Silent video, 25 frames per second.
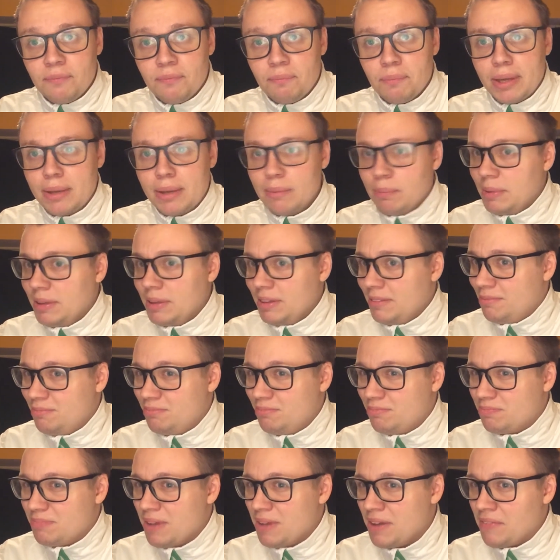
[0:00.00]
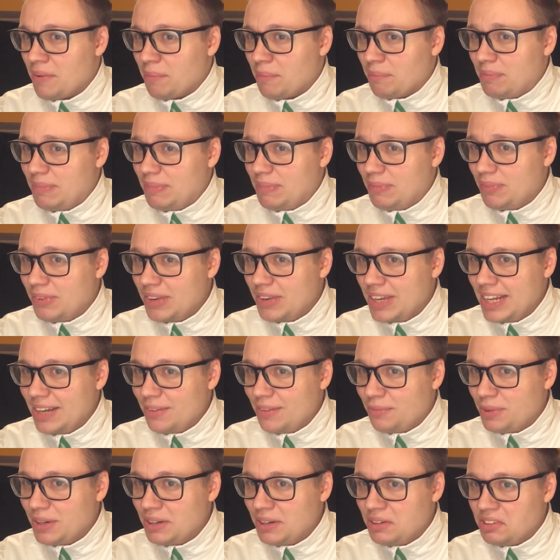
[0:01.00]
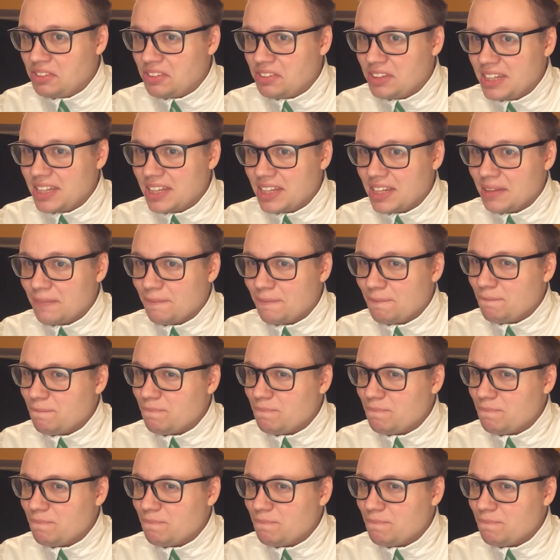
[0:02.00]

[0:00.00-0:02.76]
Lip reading: Maybe, if I'm really, really sneaky,